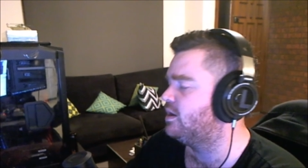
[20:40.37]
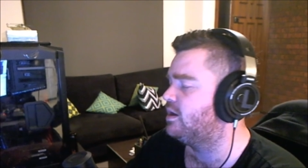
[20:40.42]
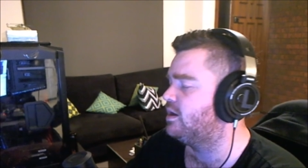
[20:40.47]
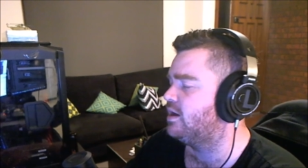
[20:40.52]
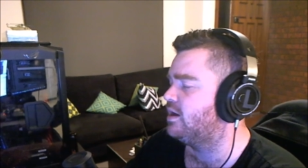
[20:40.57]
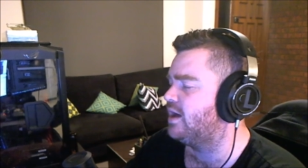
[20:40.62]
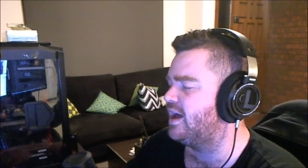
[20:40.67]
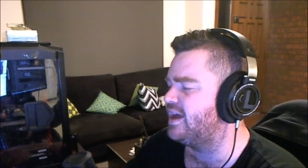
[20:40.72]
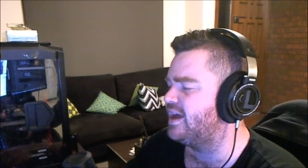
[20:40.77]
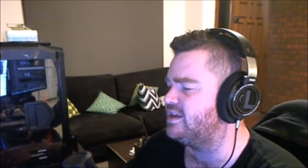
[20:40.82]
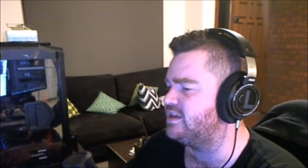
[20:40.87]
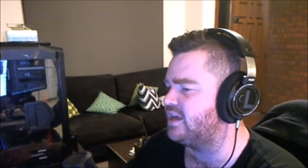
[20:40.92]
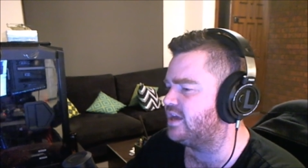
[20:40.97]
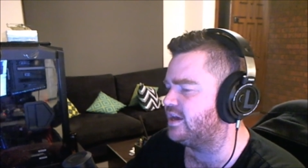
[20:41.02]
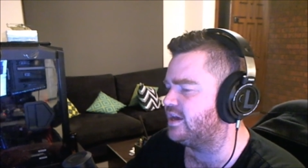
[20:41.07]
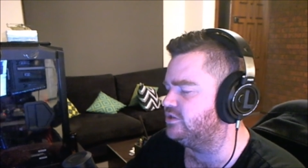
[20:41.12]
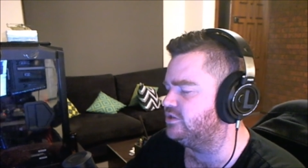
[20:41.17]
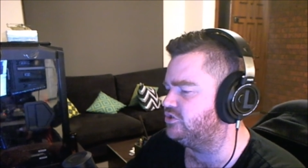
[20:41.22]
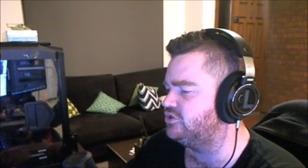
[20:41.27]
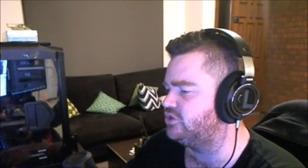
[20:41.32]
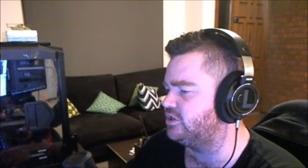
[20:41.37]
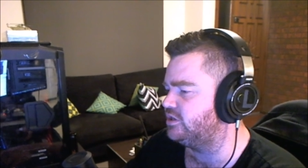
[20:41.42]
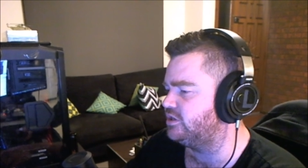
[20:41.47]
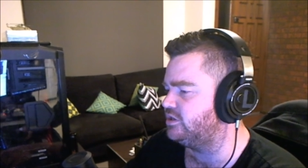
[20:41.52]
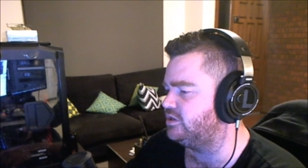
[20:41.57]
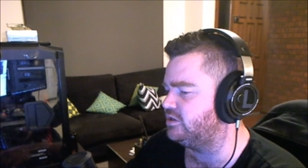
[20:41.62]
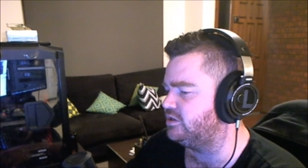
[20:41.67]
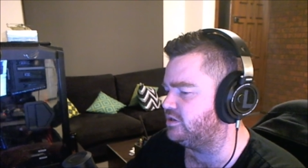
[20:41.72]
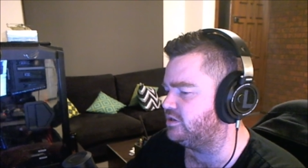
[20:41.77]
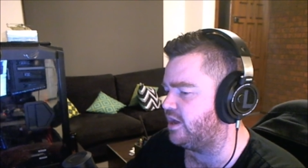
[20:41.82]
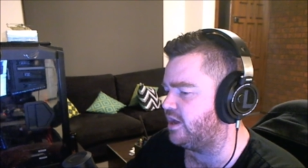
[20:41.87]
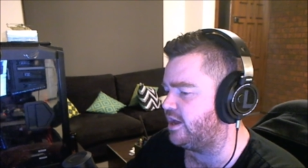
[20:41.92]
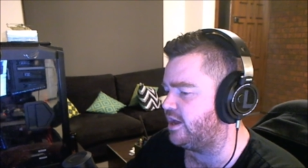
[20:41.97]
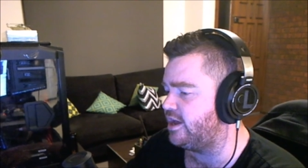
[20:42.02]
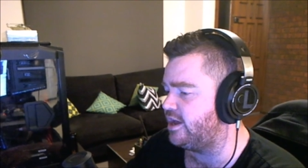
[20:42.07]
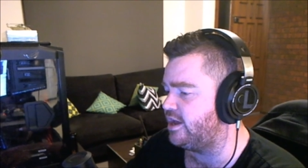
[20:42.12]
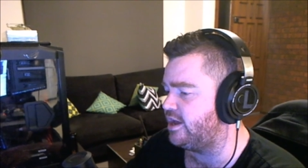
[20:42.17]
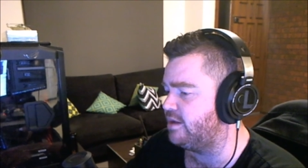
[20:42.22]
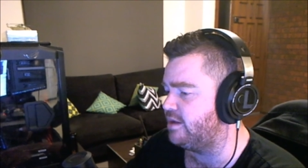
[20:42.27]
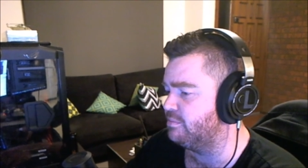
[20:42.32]
AKG
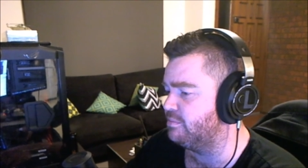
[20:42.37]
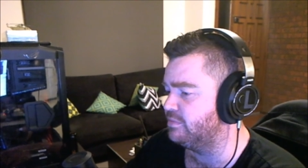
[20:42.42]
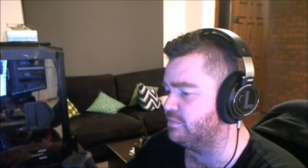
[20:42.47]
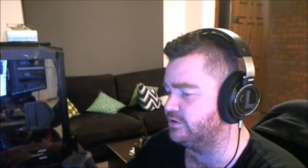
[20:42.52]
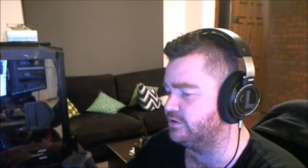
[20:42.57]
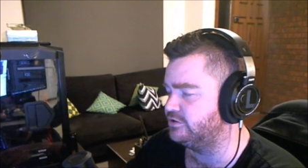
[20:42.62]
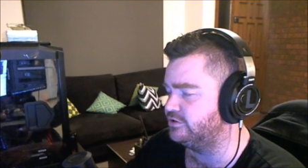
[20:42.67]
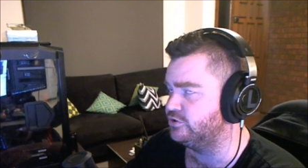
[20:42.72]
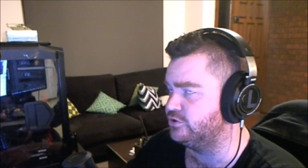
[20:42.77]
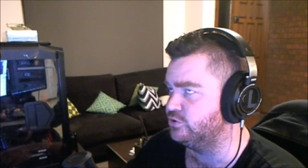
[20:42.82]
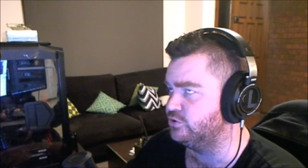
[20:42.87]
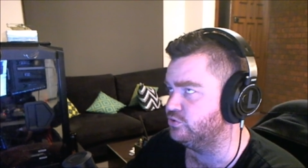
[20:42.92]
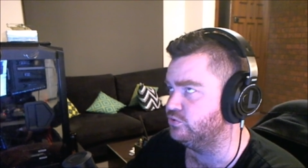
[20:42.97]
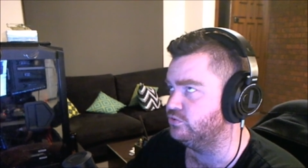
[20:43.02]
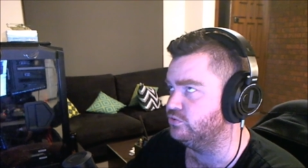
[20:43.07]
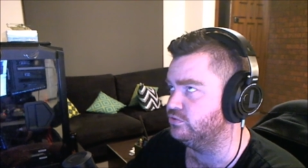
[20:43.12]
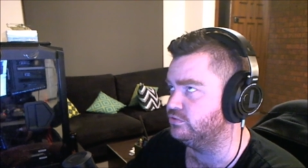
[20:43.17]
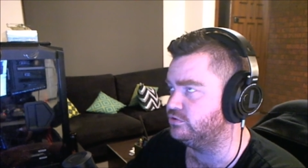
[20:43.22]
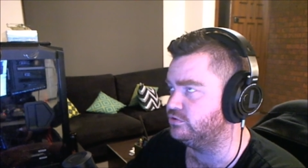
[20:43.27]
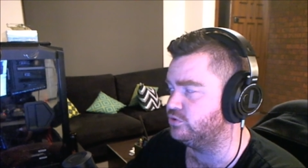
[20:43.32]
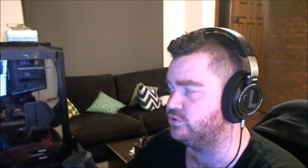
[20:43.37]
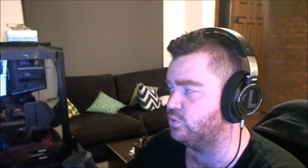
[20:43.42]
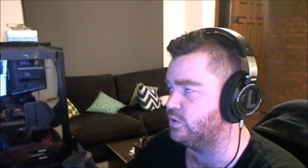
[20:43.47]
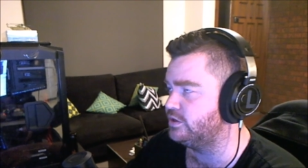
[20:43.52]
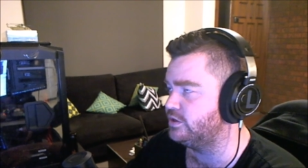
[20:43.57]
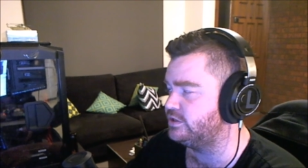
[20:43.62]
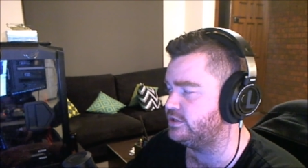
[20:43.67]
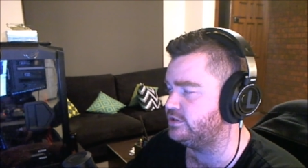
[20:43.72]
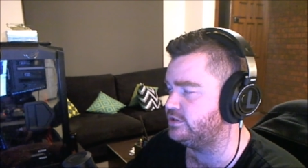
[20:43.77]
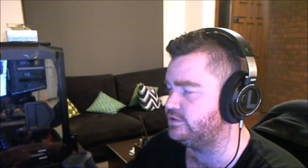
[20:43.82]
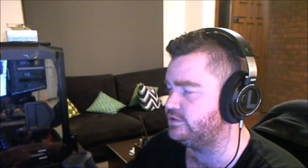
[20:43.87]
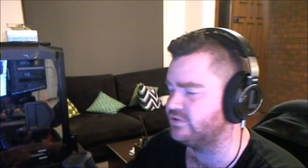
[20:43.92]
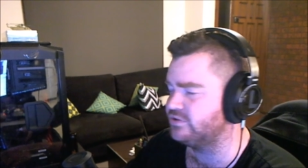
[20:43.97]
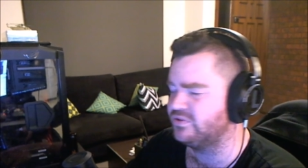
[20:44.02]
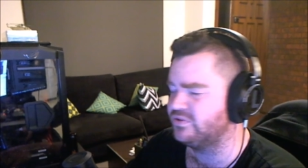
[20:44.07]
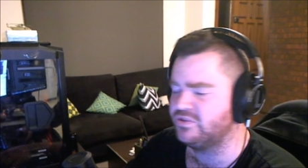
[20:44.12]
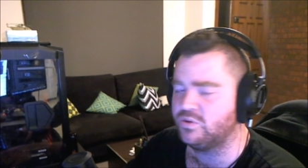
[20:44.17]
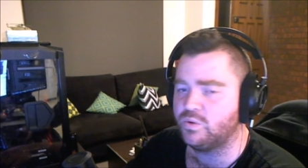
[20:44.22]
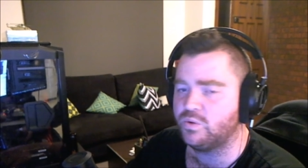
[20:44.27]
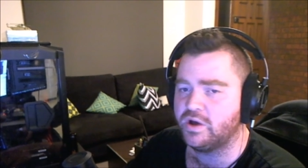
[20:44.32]
M220s on the
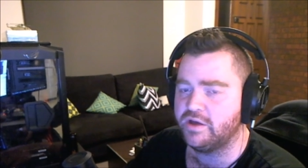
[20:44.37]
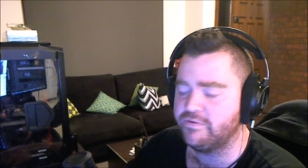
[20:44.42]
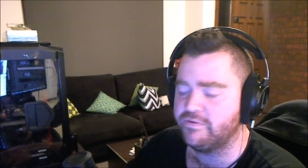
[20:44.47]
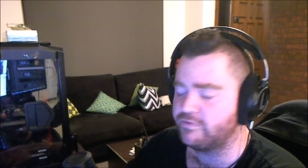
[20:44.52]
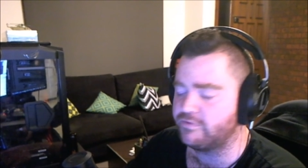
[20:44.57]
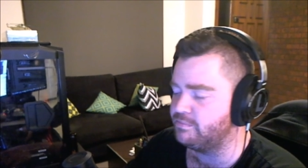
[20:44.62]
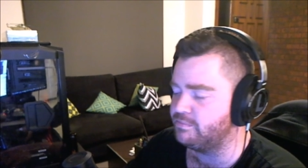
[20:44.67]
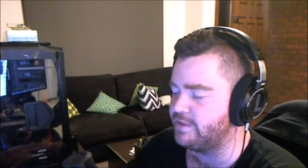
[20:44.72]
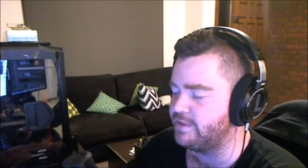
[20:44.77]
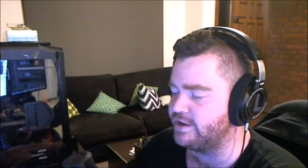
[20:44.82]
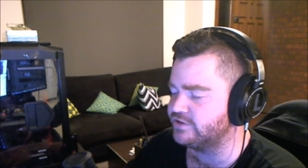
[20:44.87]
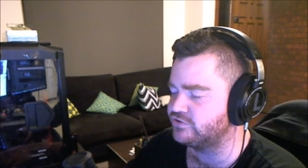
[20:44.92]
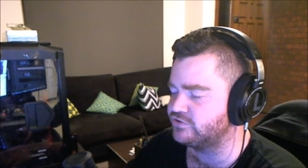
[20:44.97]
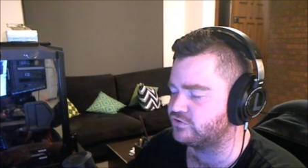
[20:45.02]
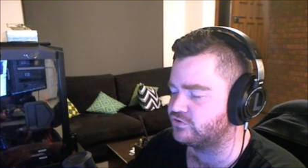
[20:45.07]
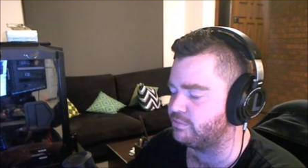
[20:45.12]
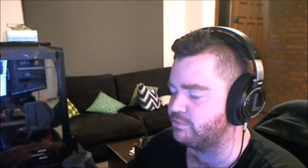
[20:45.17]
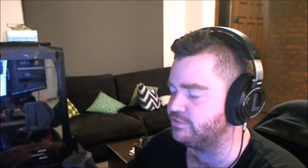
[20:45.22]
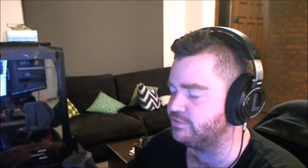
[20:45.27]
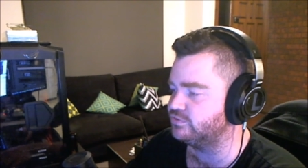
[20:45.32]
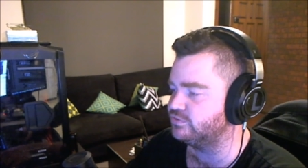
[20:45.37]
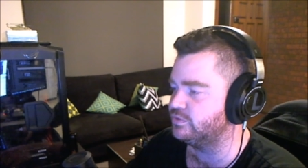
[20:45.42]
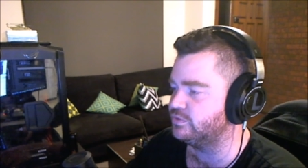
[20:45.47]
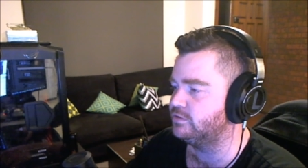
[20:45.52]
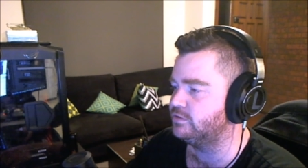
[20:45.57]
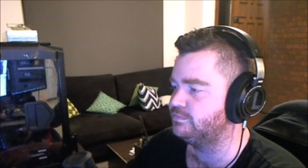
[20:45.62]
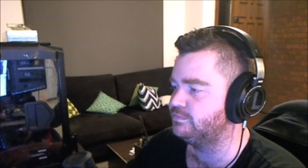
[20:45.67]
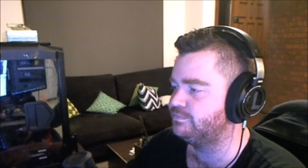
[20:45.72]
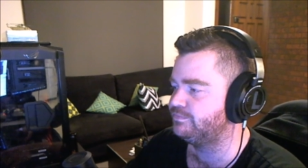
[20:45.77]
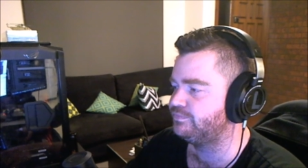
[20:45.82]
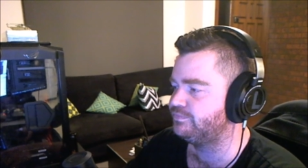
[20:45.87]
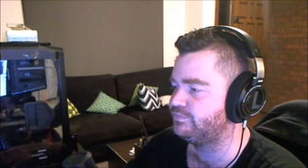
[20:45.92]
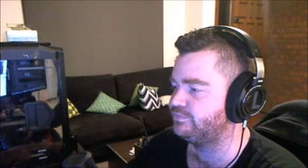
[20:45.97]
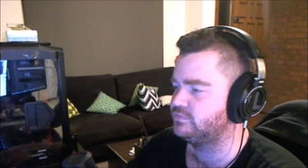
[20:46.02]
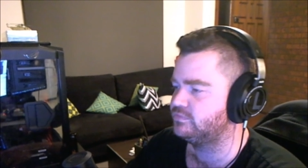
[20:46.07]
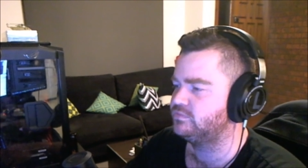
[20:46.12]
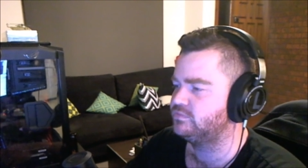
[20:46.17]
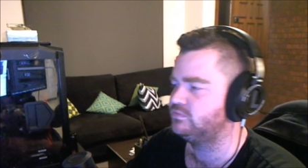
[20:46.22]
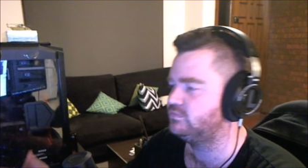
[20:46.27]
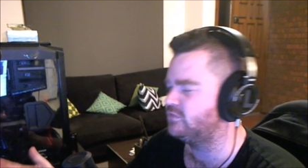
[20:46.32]
way from Massdrop as well.
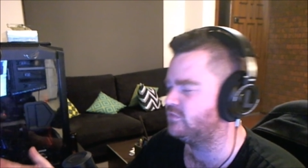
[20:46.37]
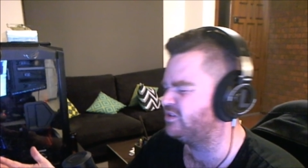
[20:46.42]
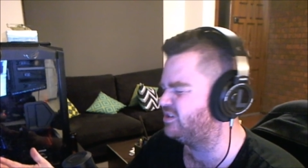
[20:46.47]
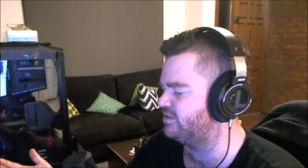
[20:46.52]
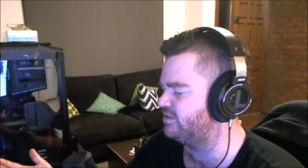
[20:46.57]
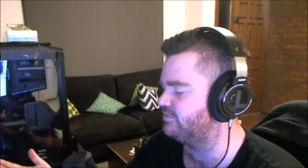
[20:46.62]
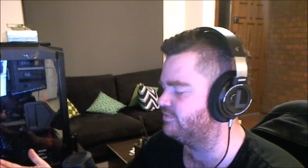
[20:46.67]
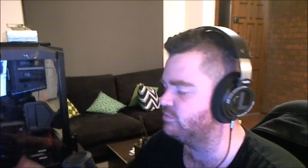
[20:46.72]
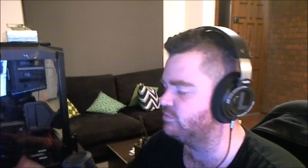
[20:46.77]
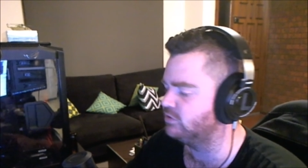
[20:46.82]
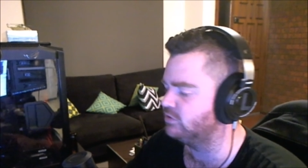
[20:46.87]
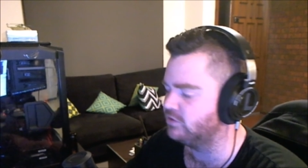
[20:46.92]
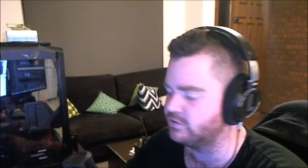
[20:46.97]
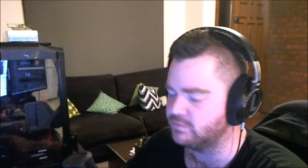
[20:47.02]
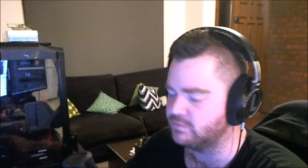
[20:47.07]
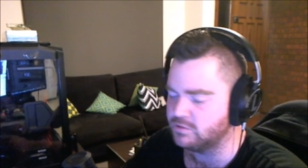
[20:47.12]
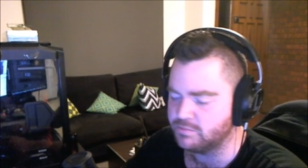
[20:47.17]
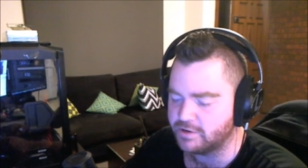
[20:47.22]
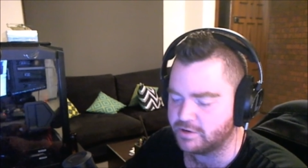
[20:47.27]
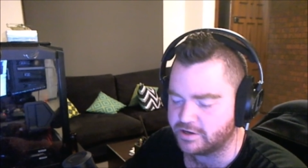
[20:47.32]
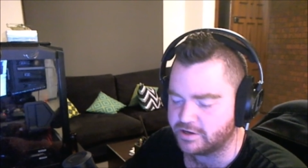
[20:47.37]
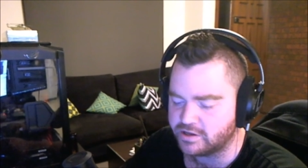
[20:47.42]
I give them a lot of my money.